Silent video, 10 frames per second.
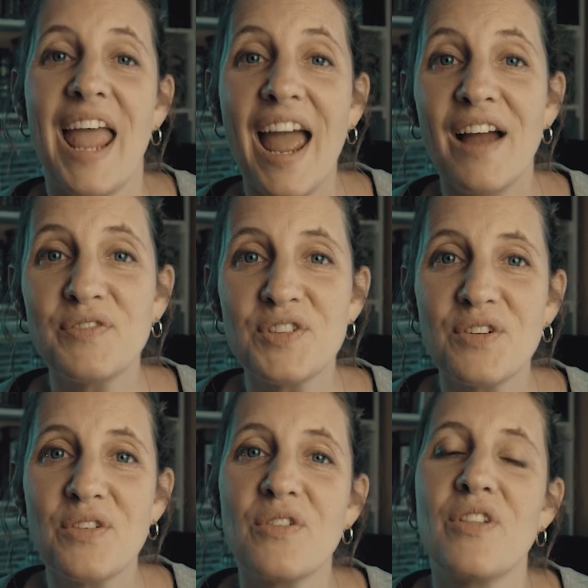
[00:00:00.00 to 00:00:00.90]

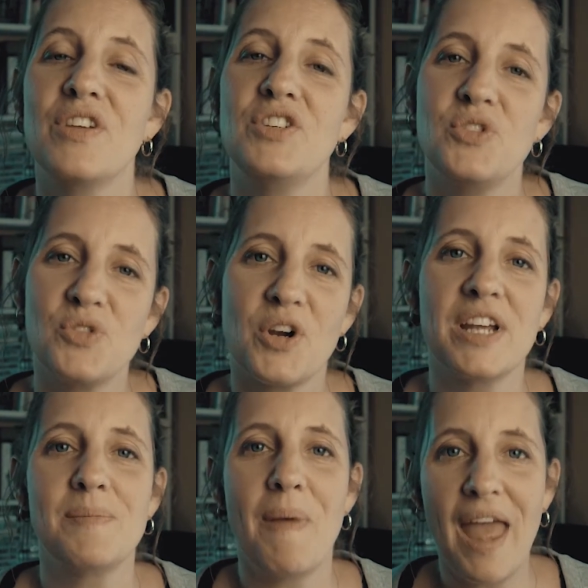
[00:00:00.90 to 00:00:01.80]
After the juicer
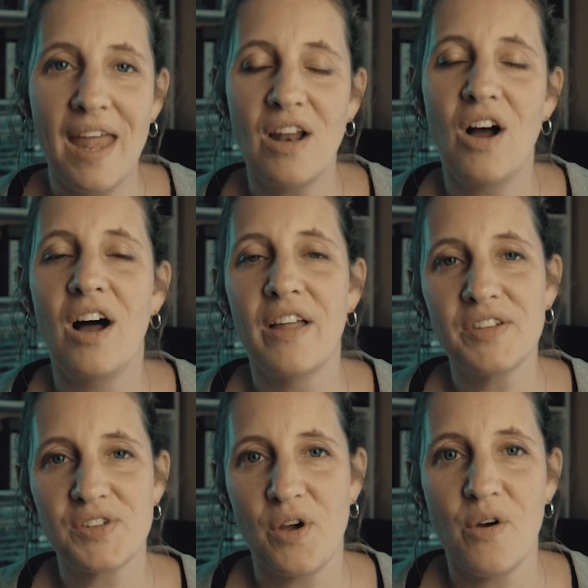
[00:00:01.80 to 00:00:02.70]
has been on
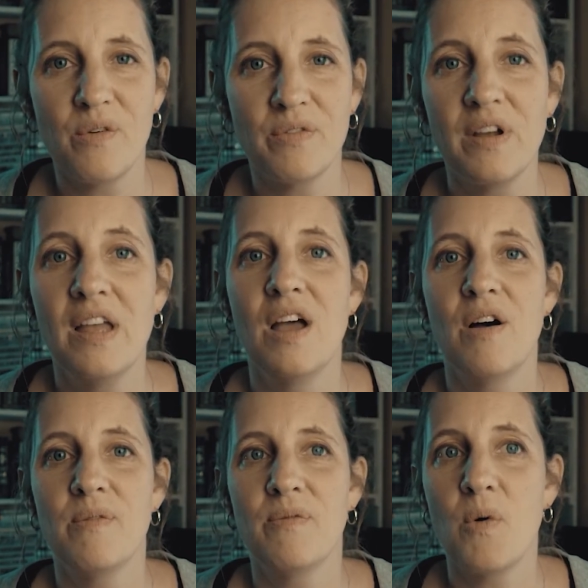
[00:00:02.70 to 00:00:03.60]
the stove
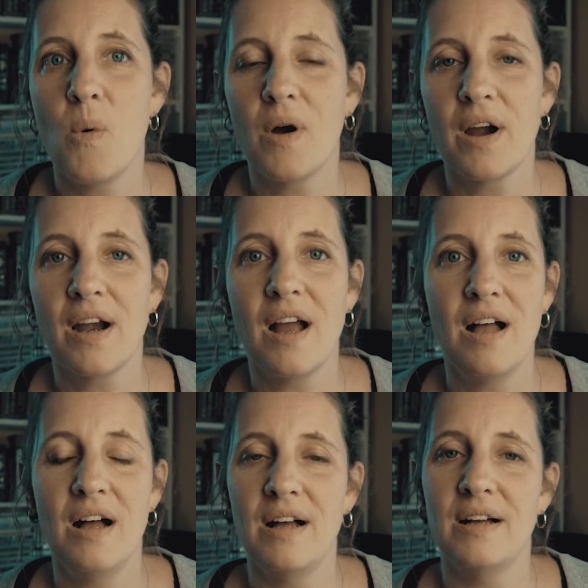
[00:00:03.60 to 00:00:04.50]
for
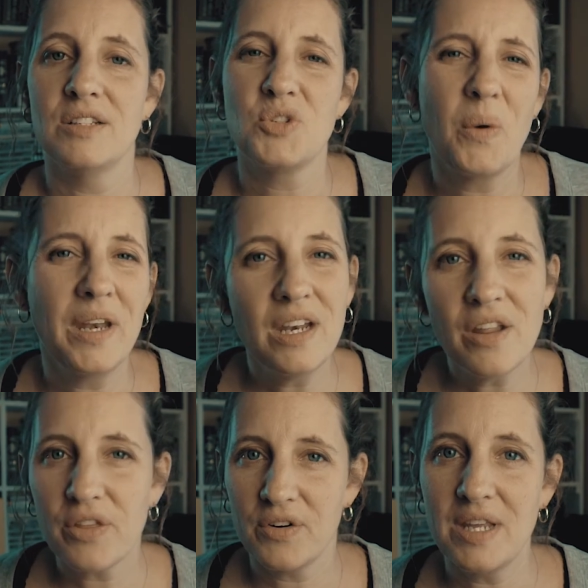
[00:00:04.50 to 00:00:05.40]
20 to
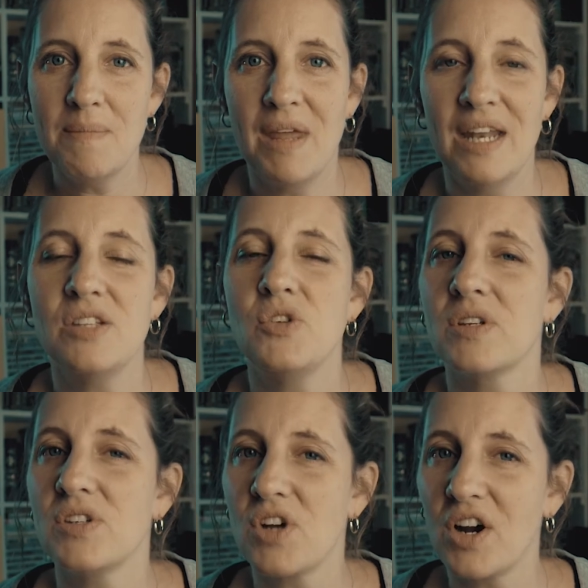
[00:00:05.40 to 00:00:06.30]
30 minutes, you
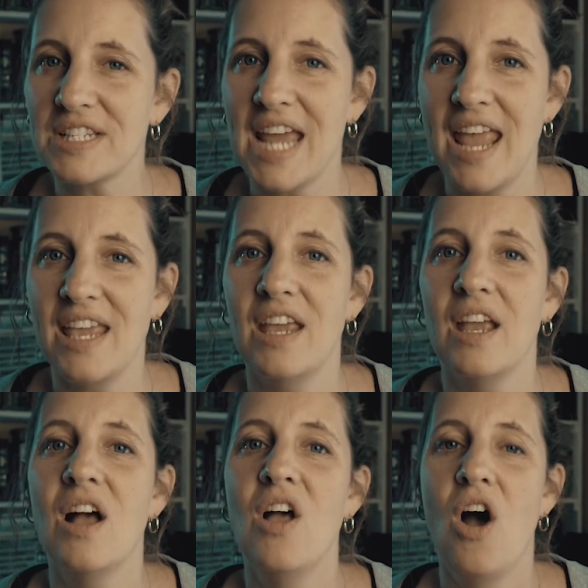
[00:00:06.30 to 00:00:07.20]
can start
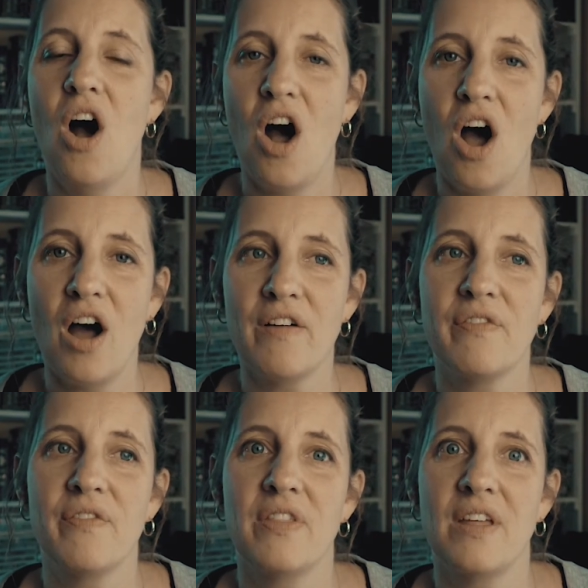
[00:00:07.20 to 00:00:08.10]
taking
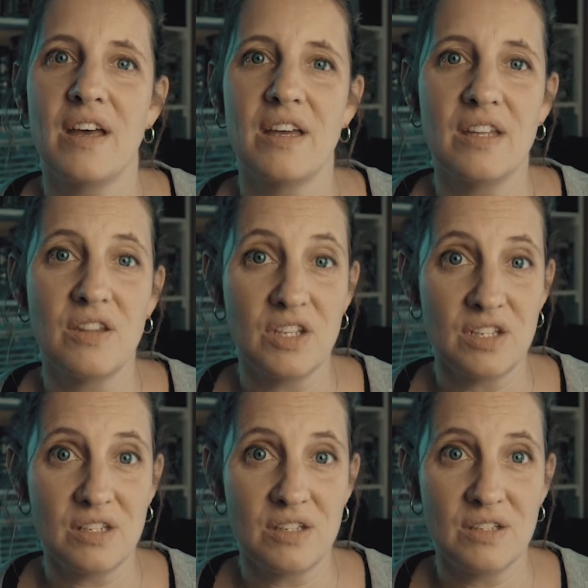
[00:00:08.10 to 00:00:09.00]
off
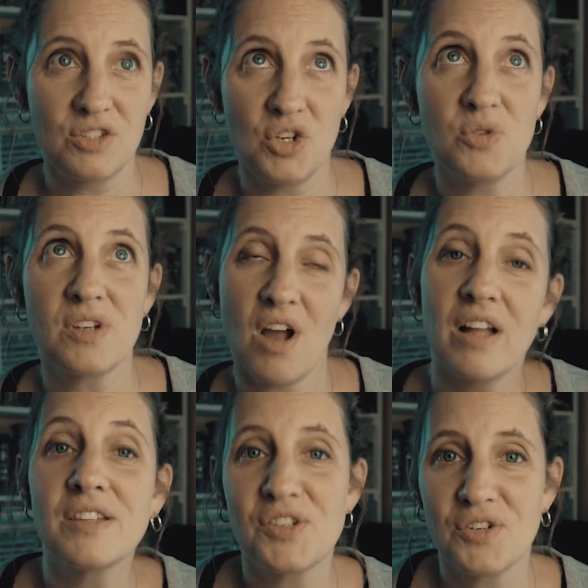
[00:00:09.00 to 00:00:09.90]
the juice
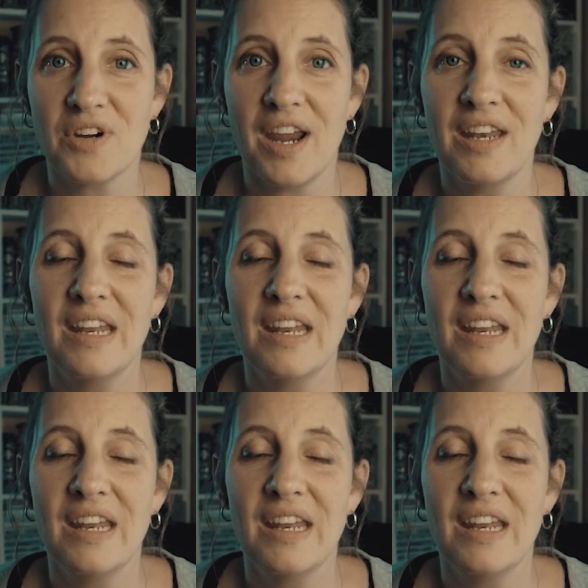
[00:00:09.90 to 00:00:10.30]
concentrate.